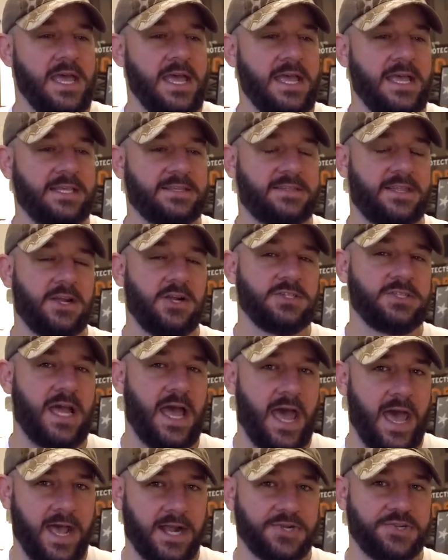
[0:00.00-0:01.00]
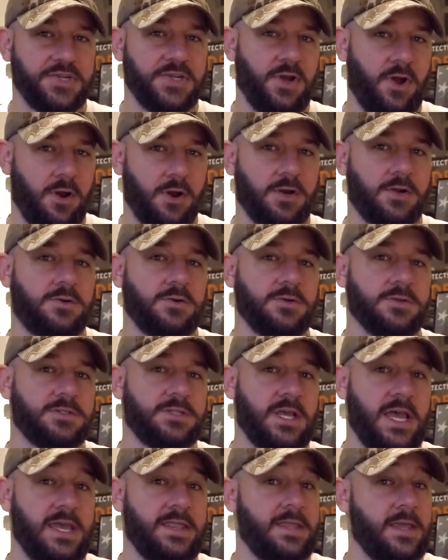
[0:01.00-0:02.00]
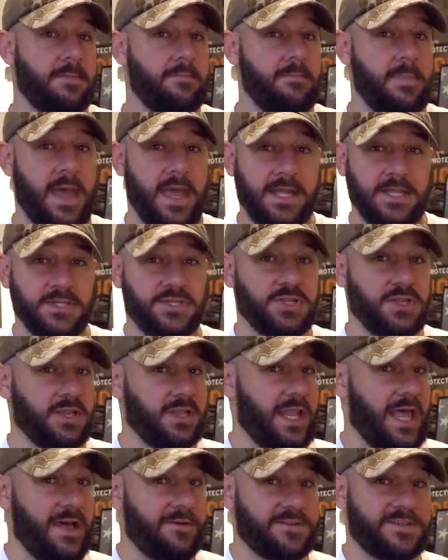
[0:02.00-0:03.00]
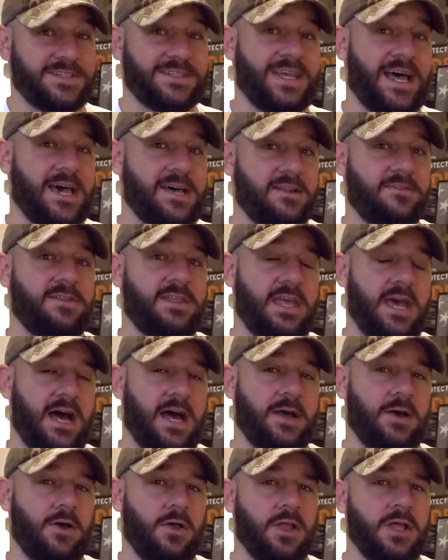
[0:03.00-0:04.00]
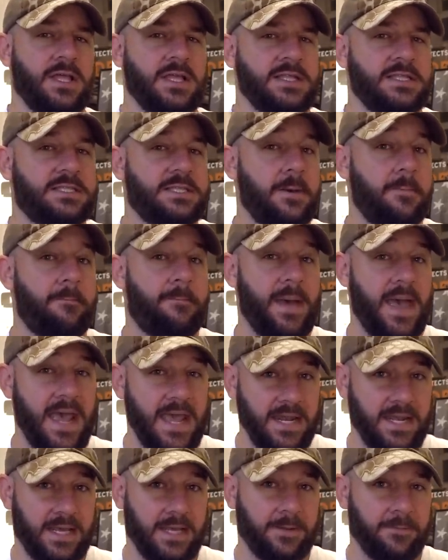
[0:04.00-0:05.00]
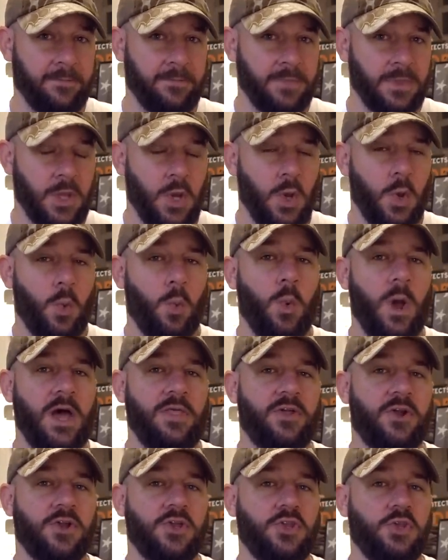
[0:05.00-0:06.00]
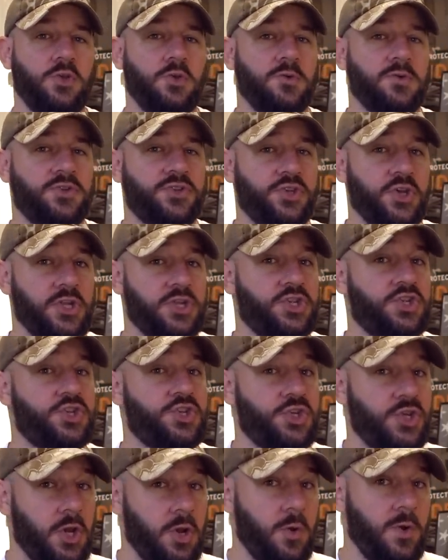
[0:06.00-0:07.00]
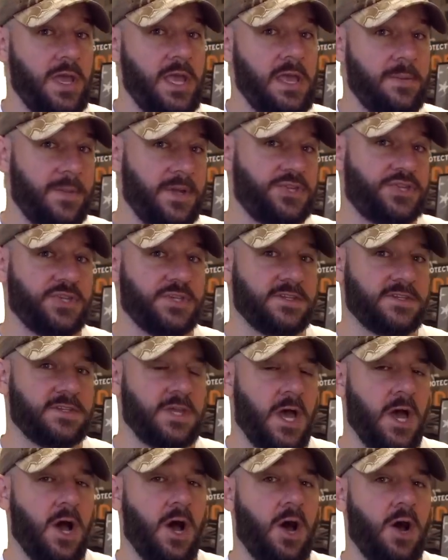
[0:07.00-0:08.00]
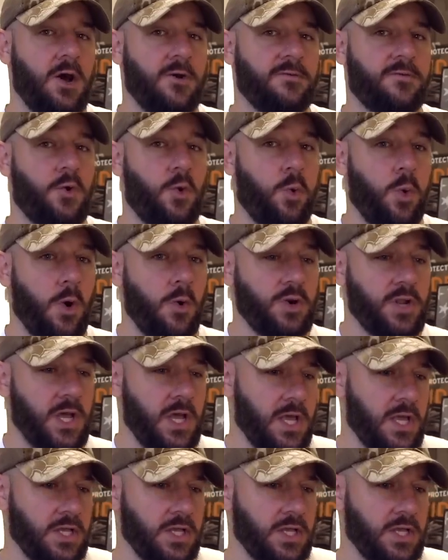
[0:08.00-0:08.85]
is there's actually articles in the main left side of the aisle debating whether you should show images of, quote,